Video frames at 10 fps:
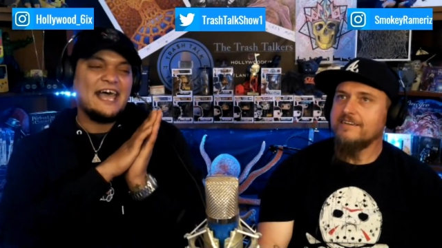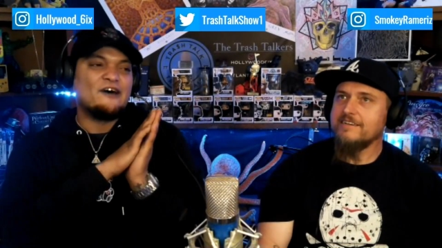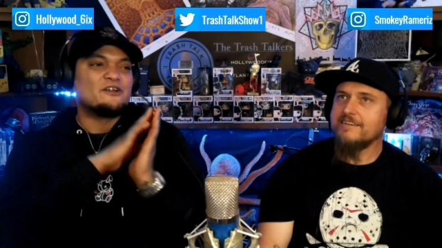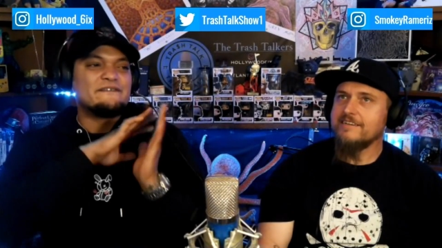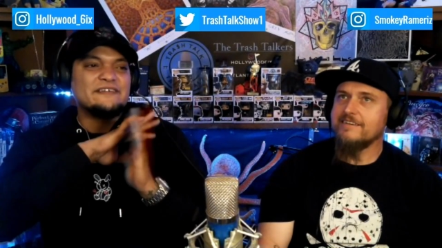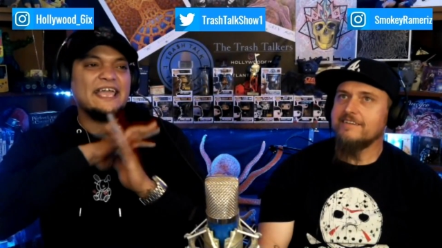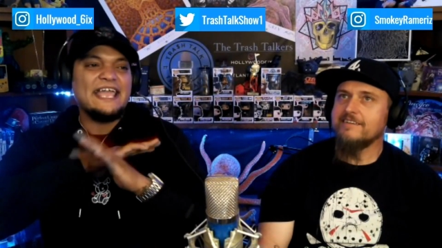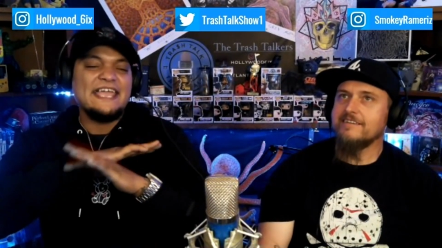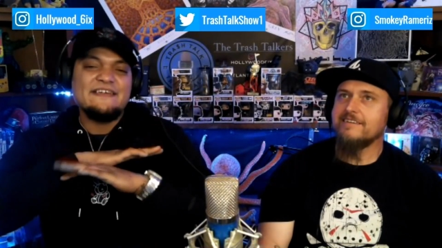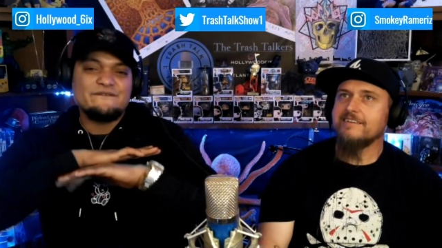Speaker 1: Out of
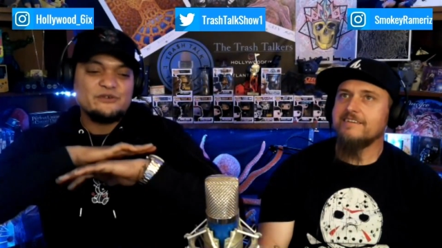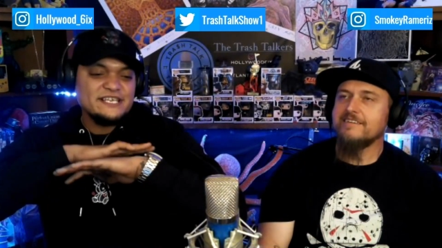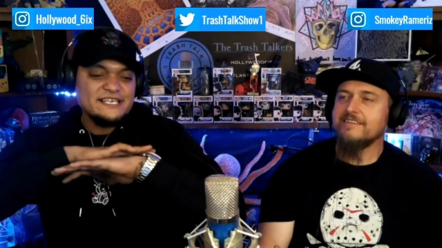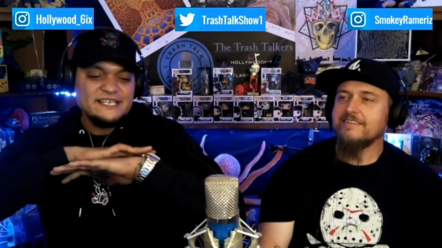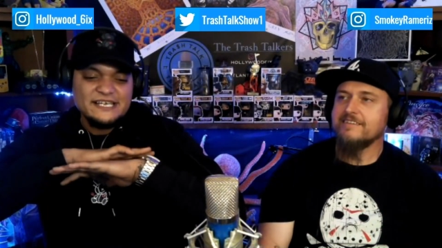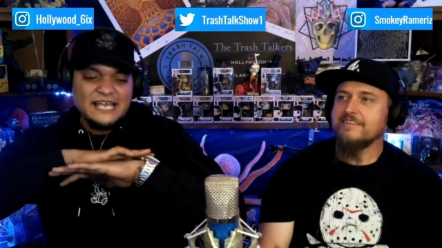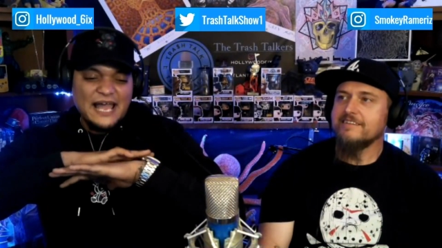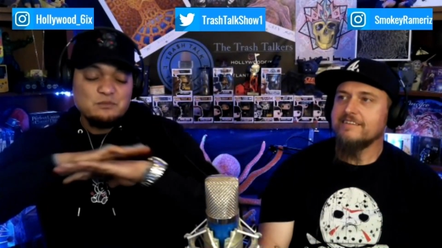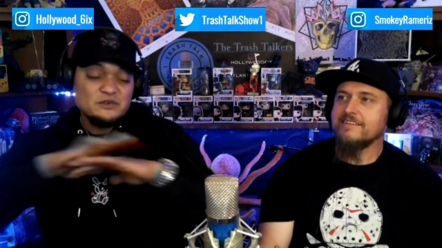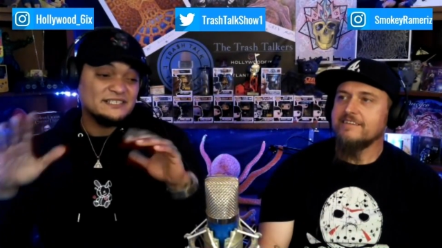every,
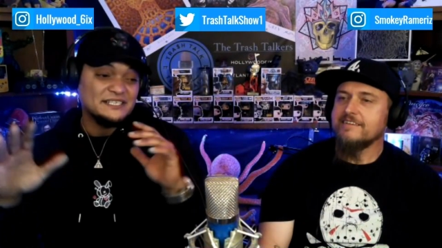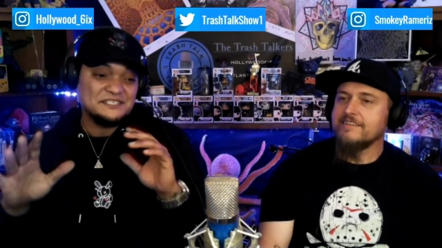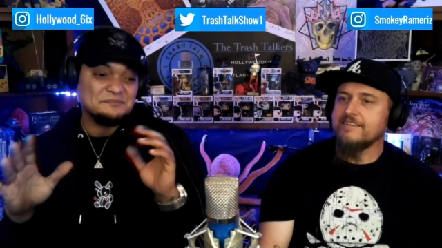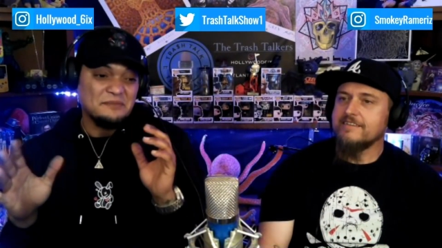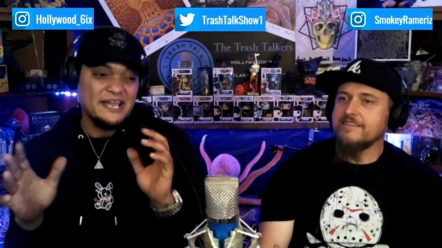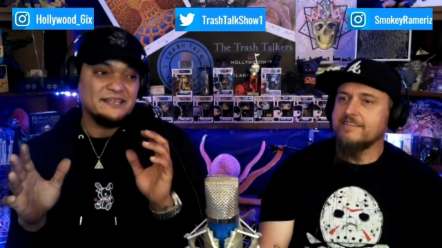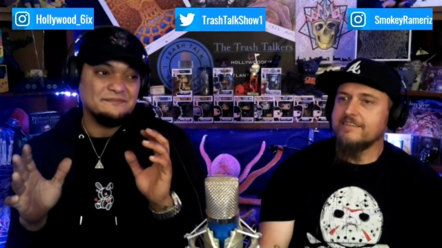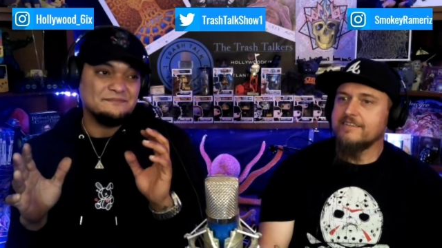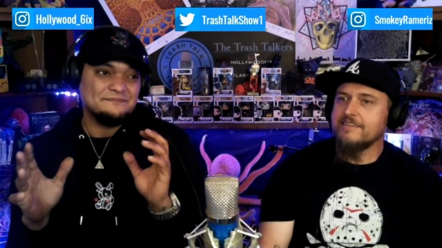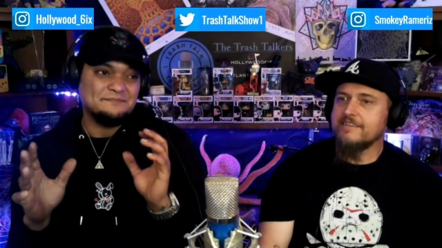I want to say this might
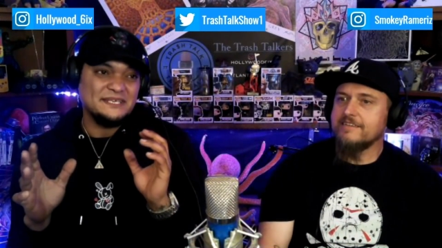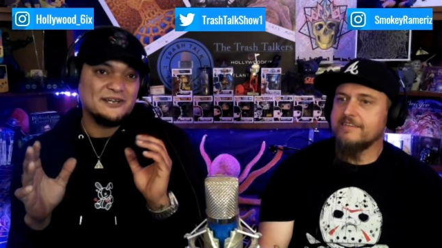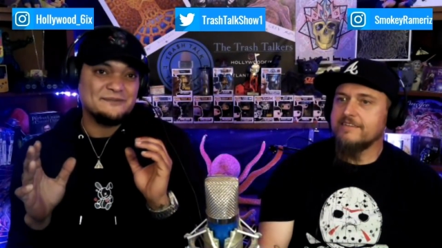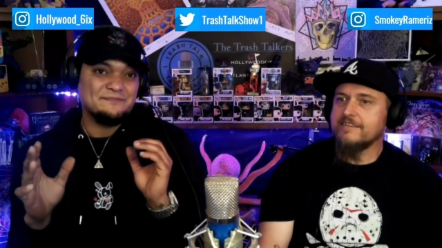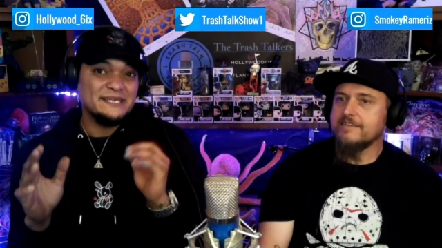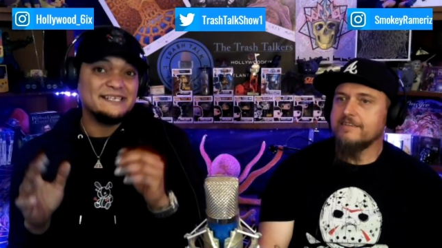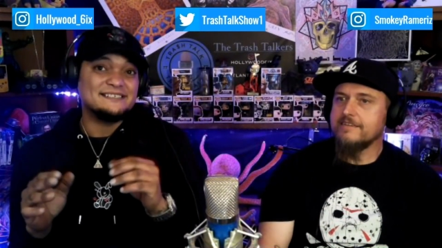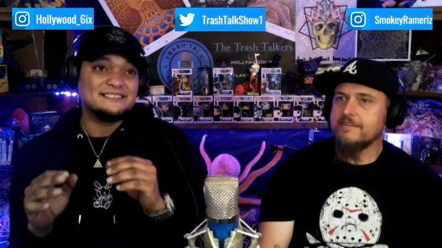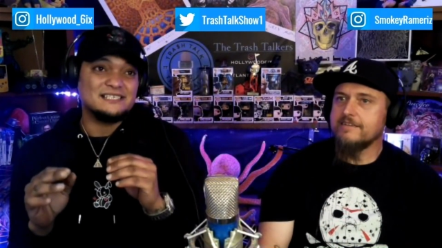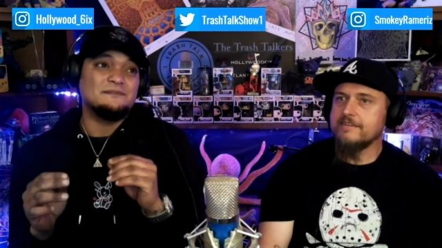be our
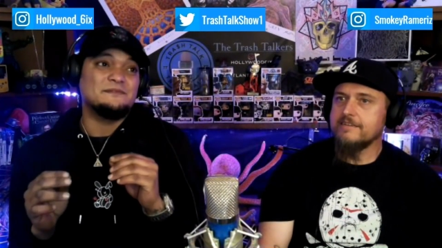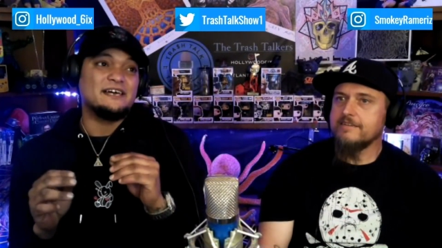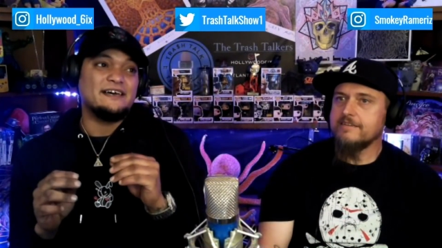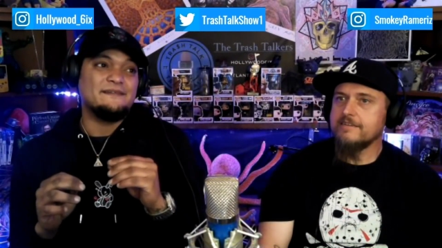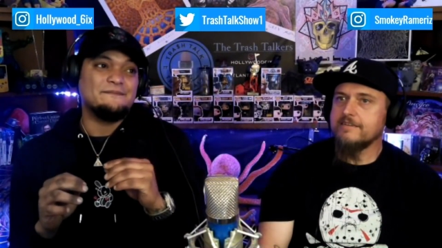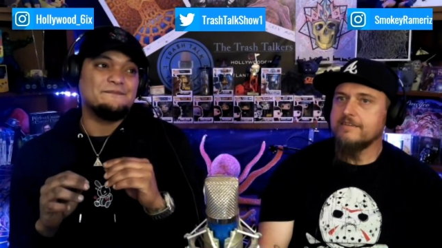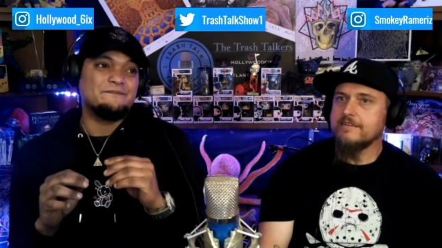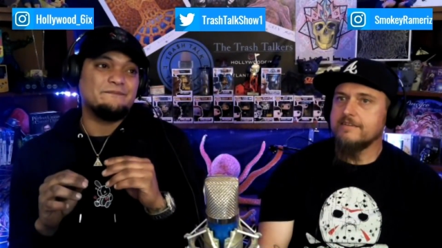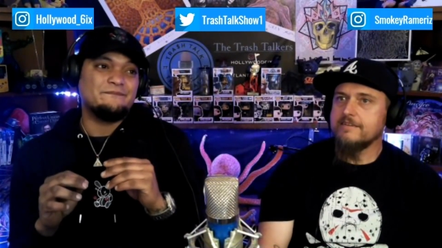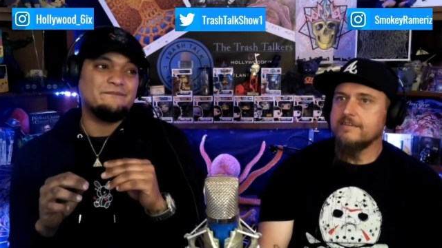biggest Slipknot
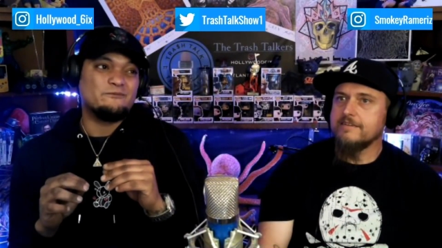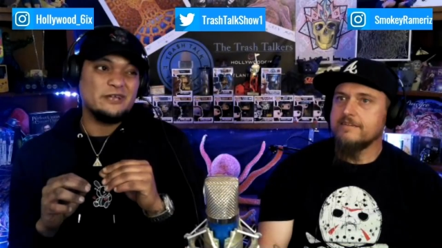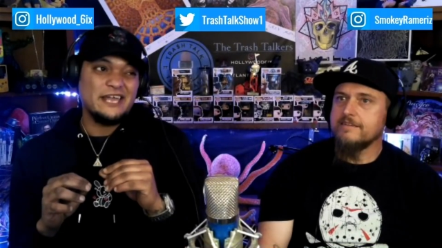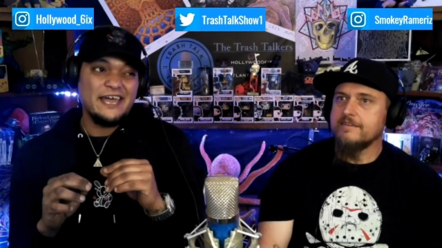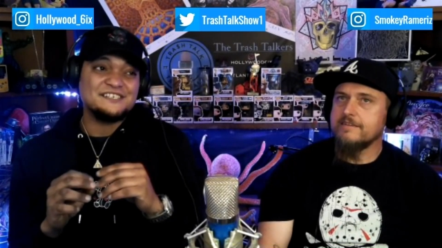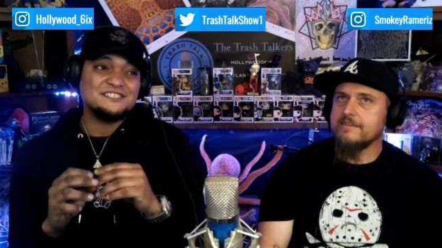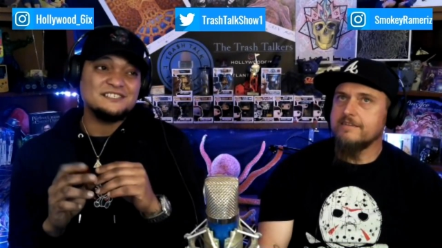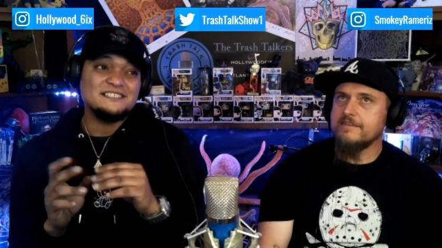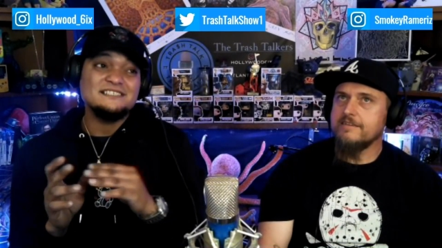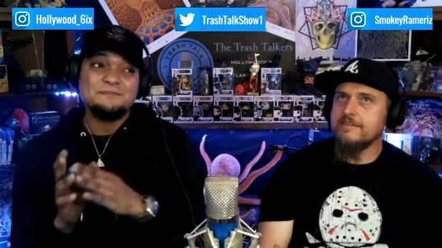
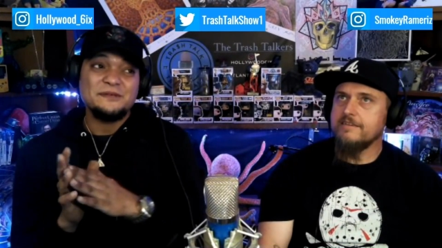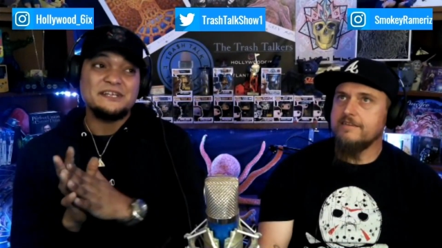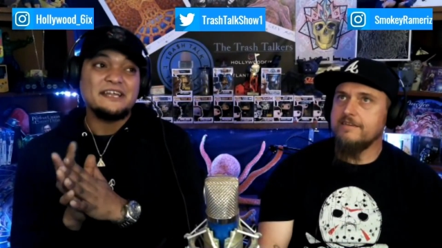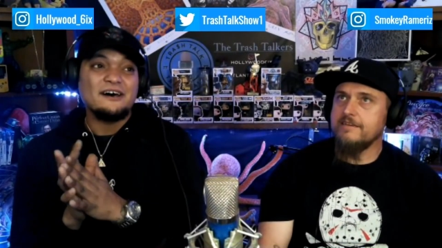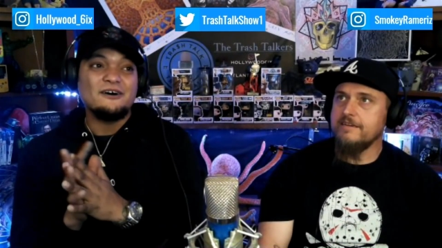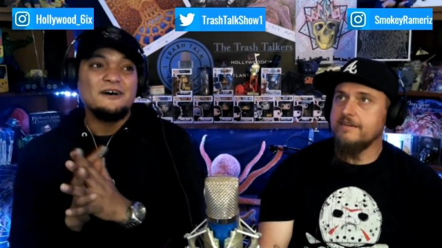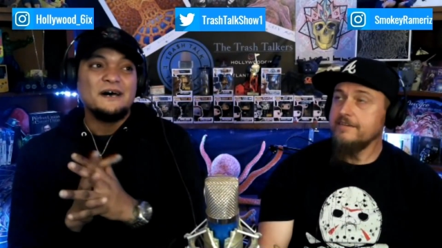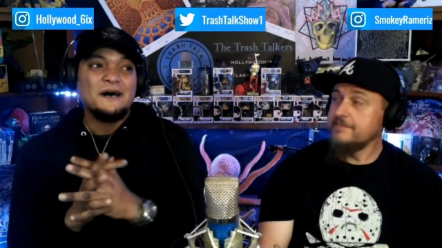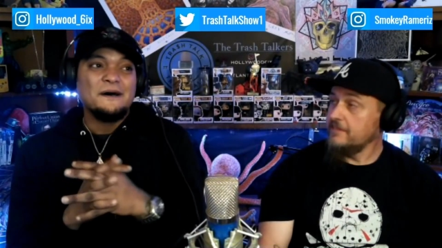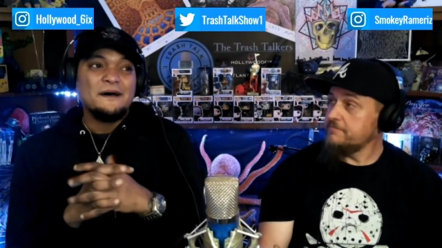reaction. Is Spit It Out. Yeah,
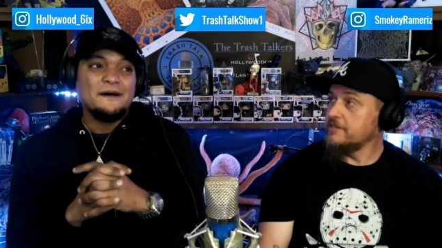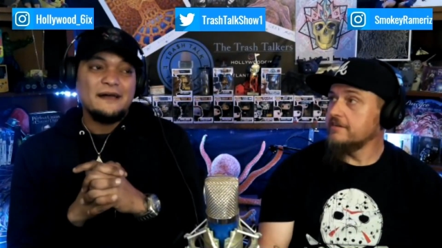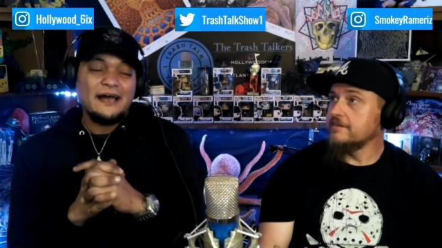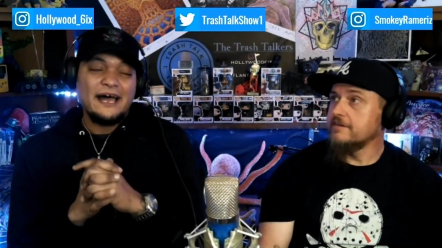it's up there.